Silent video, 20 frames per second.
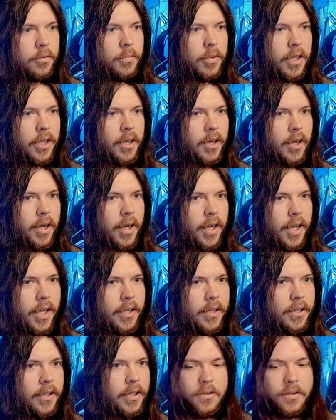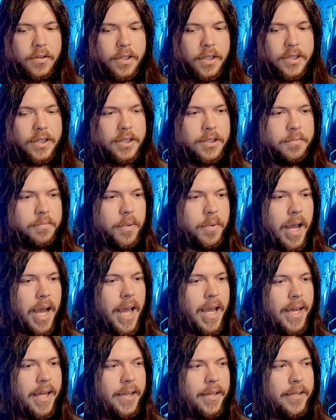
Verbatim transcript: my god. This is bad.